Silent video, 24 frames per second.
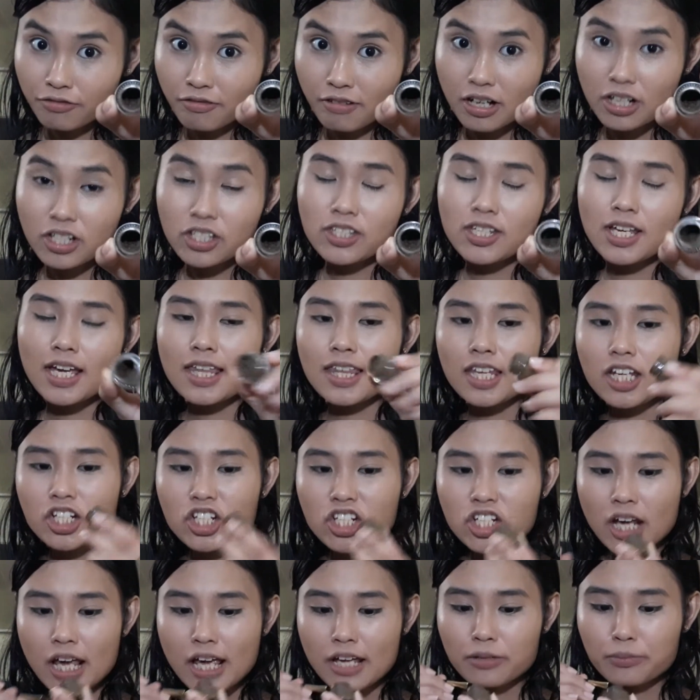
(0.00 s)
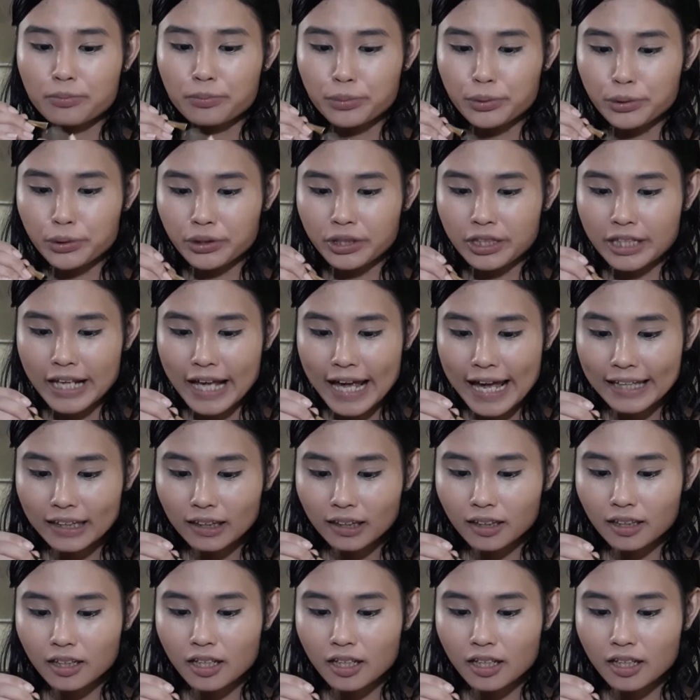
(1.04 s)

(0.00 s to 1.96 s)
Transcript: first in the shade brunette.